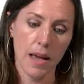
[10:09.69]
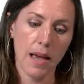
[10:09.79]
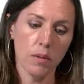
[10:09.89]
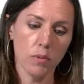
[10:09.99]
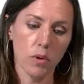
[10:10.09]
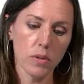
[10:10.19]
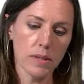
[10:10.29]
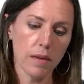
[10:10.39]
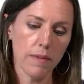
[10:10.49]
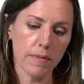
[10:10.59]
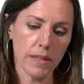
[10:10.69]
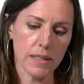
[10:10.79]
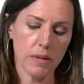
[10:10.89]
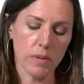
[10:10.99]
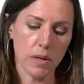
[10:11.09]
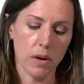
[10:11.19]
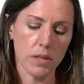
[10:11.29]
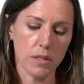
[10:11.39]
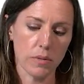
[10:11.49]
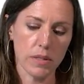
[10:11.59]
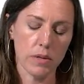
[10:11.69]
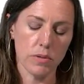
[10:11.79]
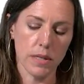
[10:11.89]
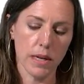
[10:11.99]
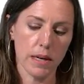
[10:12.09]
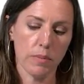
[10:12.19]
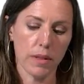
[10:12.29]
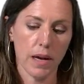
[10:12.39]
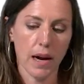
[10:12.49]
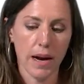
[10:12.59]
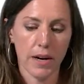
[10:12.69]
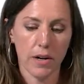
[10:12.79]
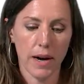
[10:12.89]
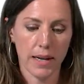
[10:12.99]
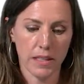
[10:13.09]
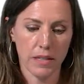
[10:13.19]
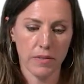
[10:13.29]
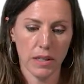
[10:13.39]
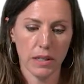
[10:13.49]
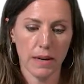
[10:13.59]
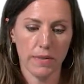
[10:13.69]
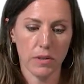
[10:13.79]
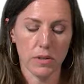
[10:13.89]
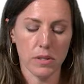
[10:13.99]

And role self-efficacy was also associated with higher activity levels.